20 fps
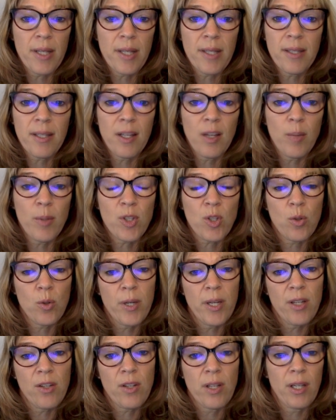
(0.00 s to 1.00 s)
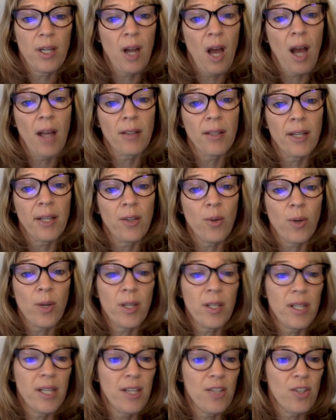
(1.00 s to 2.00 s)
a syllabus quiz, and an online
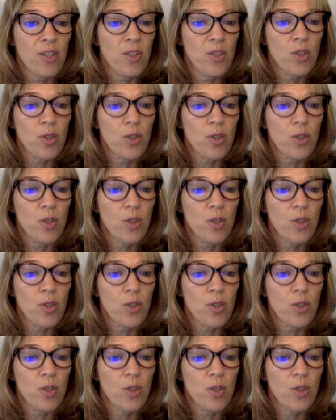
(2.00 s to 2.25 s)
orientation.